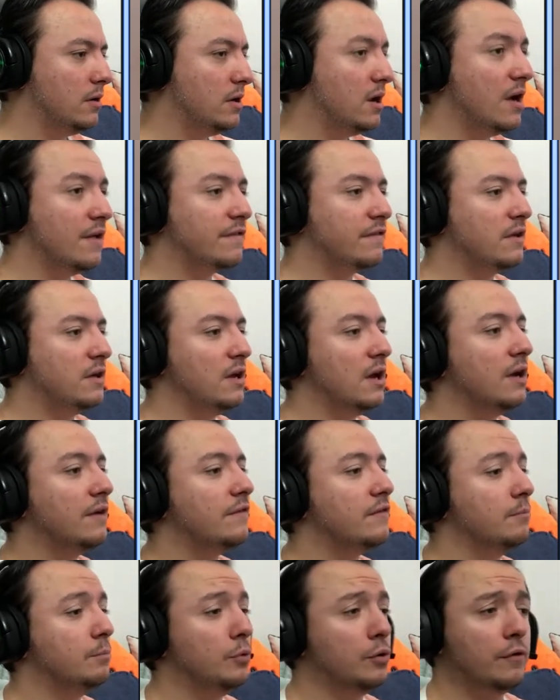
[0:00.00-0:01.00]
Natsuki
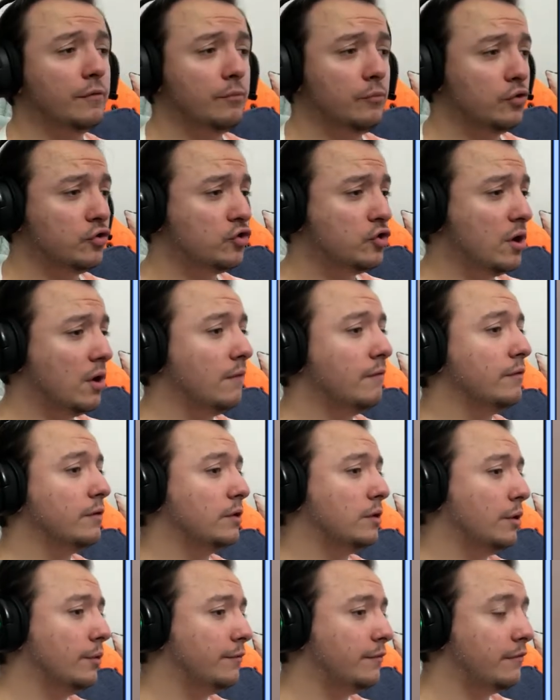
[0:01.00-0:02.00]
yanks a book from the shelf and
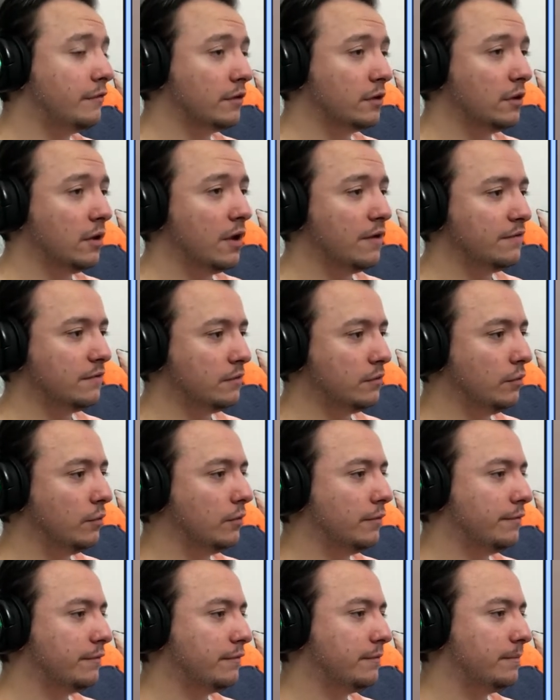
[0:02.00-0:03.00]
closes the closet
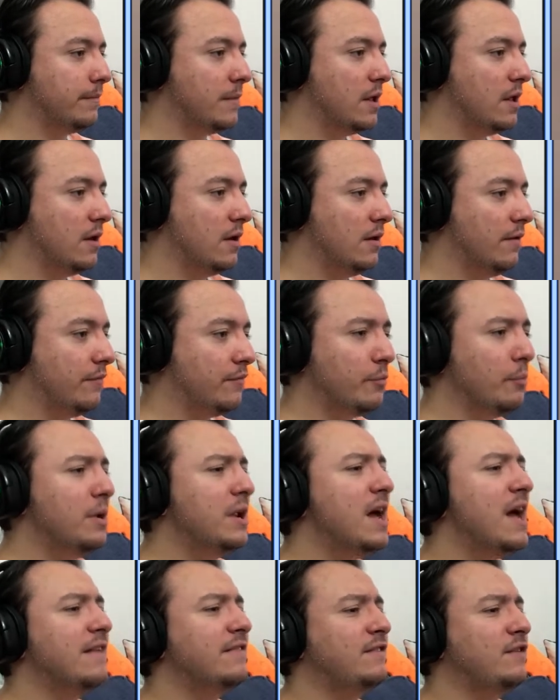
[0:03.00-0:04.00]
doors. Someone
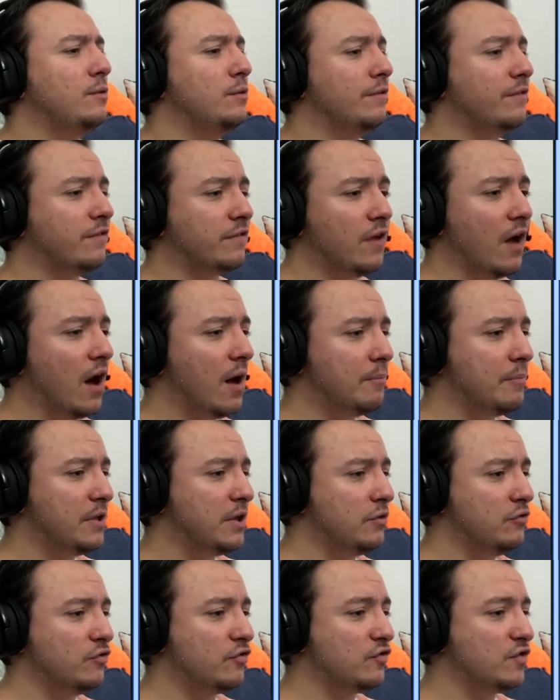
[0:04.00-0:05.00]
asked you to stop, then
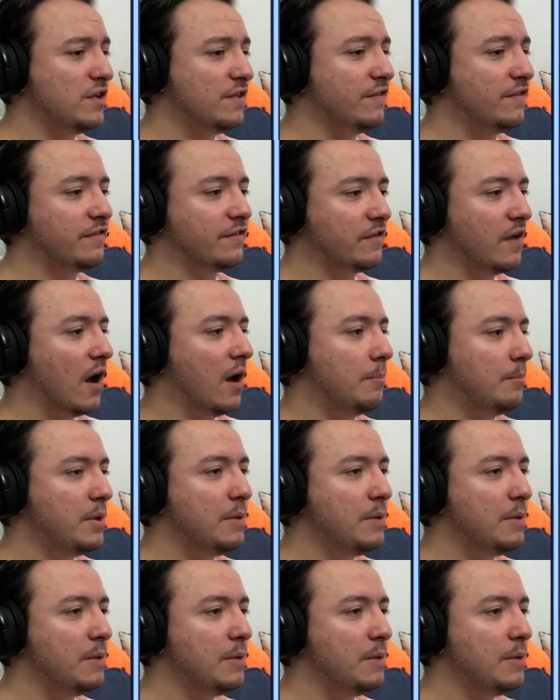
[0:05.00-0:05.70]
you just need to stop.